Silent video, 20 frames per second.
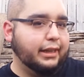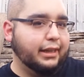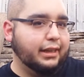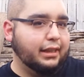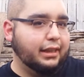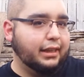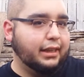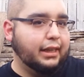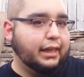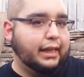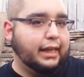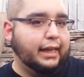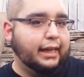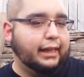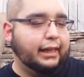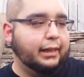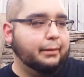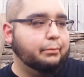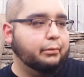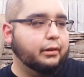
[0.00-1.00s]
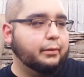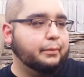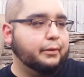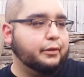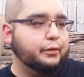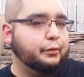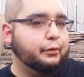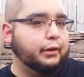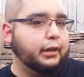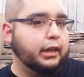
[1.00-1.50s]
kind of like a hybrid
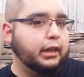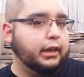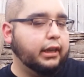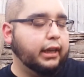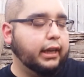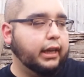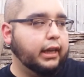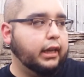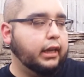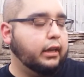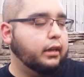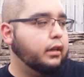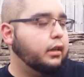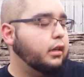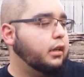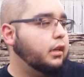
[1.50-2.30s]
between a